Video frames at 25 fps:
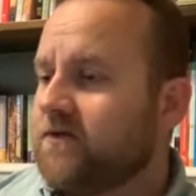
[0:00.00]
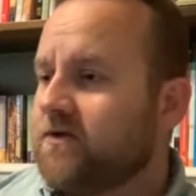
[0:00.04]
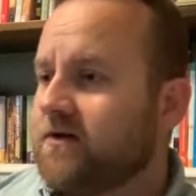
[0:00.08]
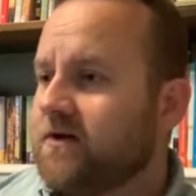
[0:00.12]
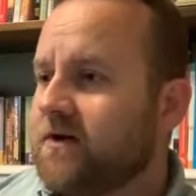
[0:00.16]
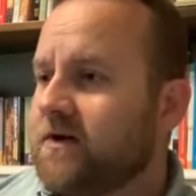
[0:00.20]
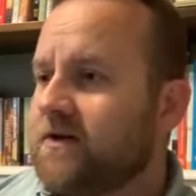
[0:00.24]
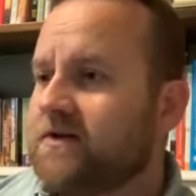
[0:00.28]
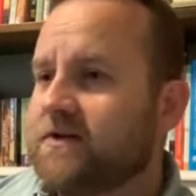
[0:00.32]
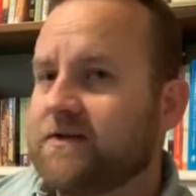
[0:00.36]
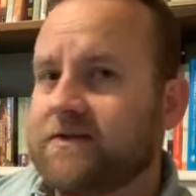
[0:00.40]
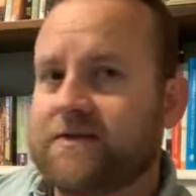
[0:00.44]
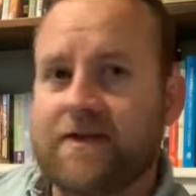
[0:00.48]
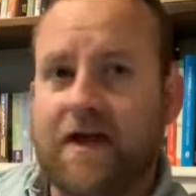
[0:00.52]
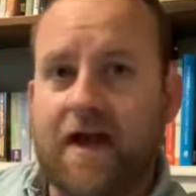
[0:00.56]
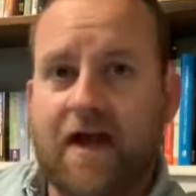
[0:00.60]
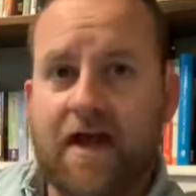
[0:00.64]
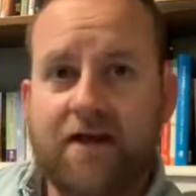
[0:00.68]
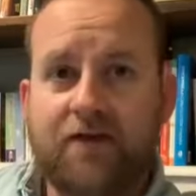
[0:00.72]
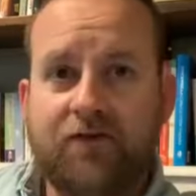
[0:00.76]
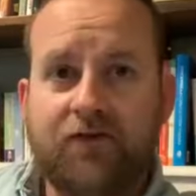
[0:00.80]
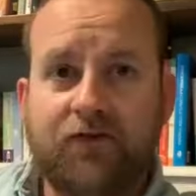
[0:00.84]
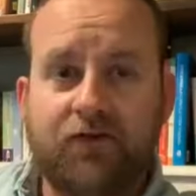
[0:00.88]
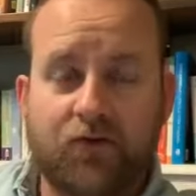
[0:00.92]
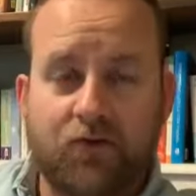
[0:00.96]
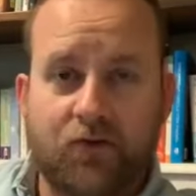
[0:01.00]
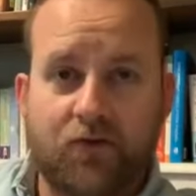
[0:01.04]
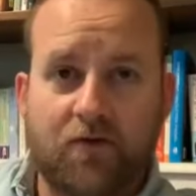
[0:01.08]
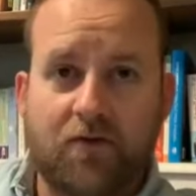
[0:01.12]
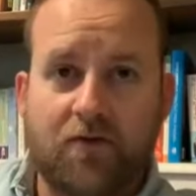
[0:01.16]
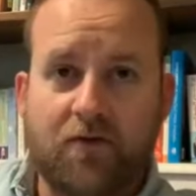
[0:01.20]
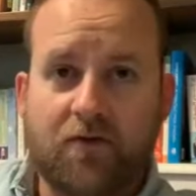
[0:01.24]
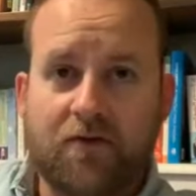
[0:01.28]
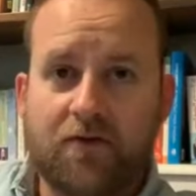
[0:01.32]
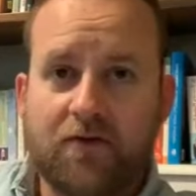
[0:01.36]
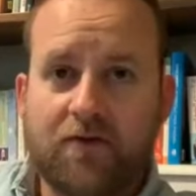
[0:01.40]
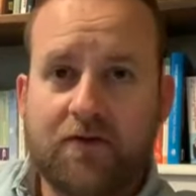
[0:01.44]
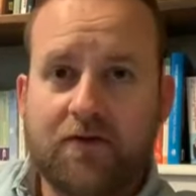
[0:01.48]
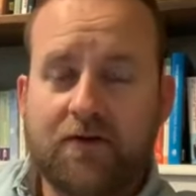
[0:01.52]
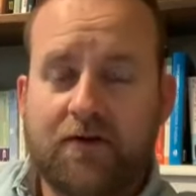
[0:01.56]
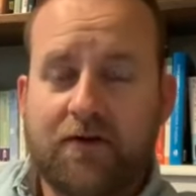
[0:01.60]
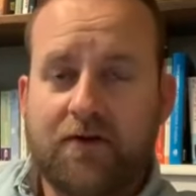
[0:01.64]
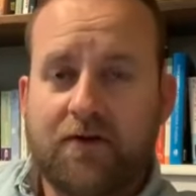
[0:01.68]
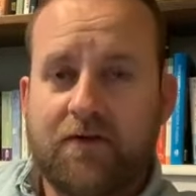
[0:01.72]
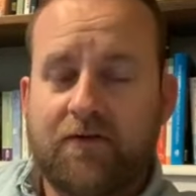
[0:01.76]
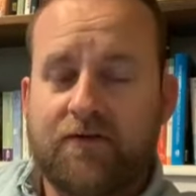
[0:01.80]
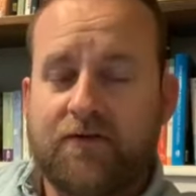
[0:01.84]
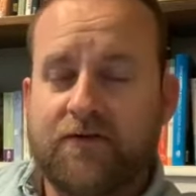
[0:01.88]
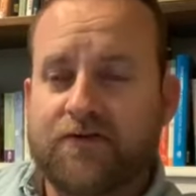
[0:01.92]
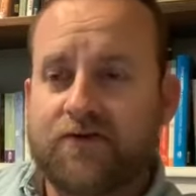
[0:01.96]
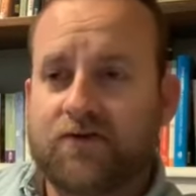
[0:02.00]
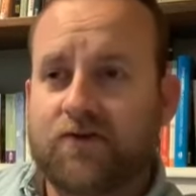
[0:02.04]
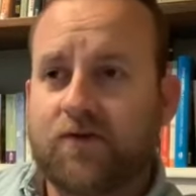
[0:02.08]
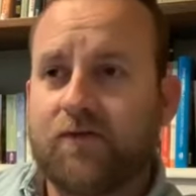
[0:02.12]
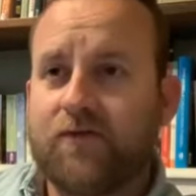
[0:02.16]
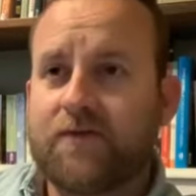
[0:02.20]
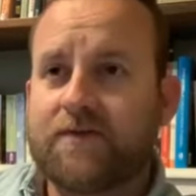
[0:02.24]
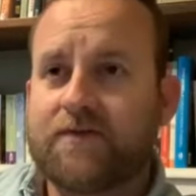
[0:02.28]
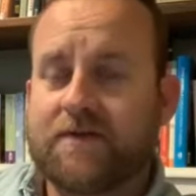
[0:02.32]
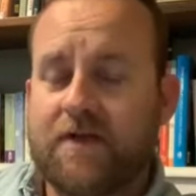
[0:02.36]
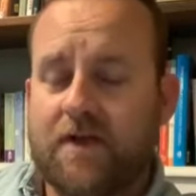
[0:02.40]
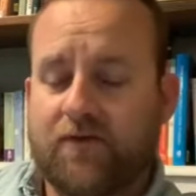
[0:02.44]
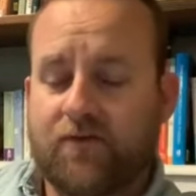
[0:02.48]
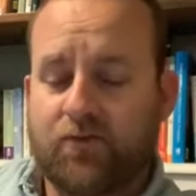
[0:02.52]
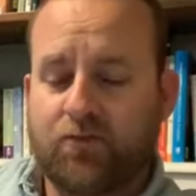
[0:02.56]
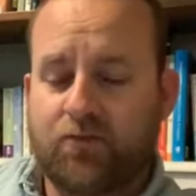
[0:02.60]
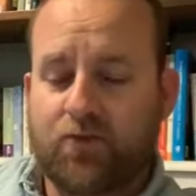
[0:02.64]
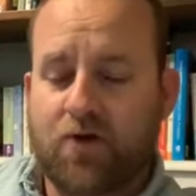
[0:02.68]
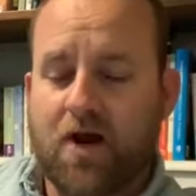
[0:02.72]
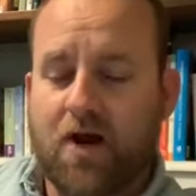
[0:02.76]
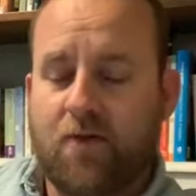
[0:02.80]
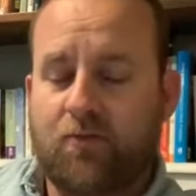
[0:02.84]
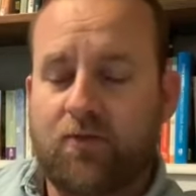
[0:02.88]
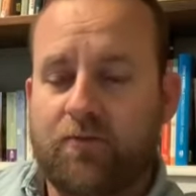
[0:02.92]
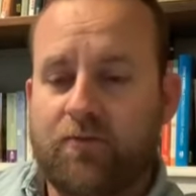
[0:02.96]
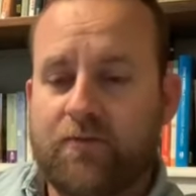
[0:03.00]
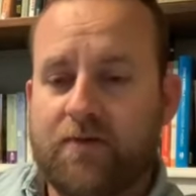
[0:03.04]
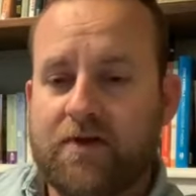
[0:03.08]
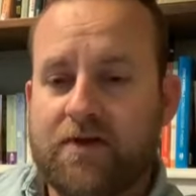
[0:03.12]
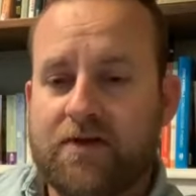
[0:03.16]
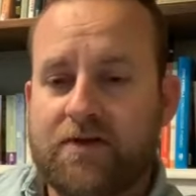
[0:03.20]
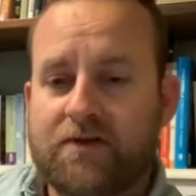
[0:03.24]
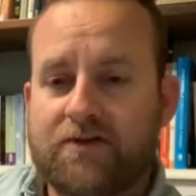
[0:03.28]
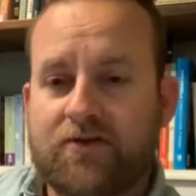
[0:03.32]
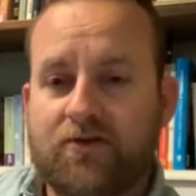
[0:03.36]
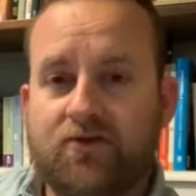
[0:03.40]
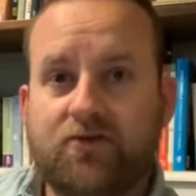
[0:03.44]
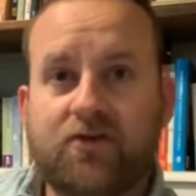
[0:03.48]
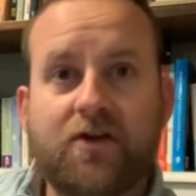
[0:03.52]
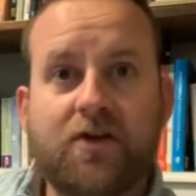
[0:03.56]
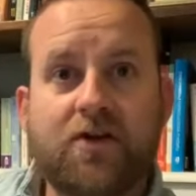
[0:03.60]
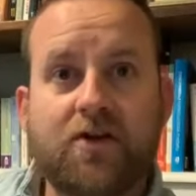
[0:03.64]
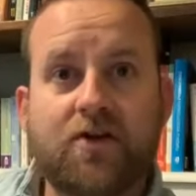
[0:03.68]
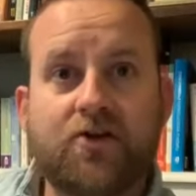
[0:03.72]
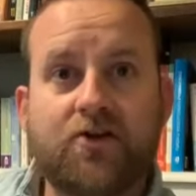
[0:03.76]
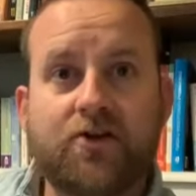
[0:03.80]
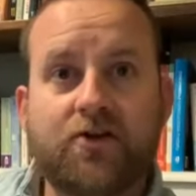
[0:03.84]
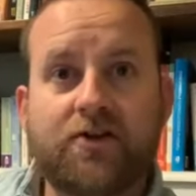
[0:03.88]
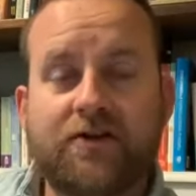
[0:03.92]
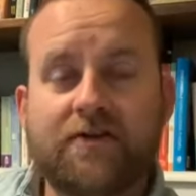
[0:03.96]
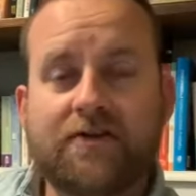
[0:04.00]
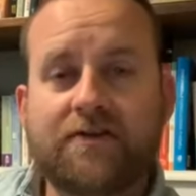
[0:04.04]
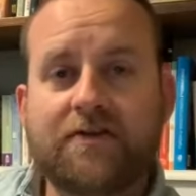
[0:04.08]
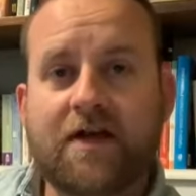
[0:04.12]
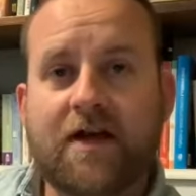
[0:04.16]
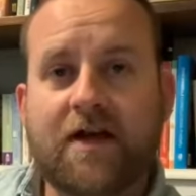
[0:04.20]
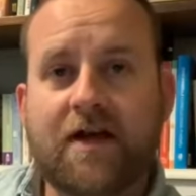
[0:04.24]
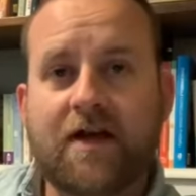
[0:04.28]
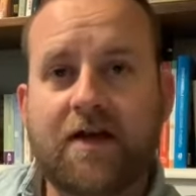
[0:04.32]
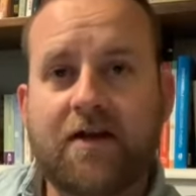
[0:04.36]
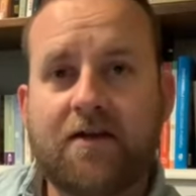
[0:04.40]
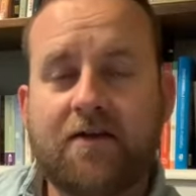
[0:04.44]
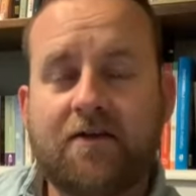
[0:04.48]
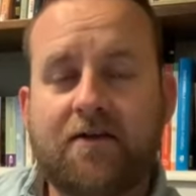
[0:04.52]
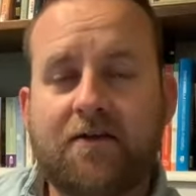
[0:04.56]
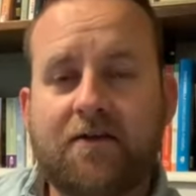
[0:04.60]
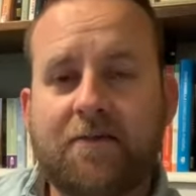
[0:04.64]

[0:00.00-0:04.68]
design tool, the surface level problem is creating good design.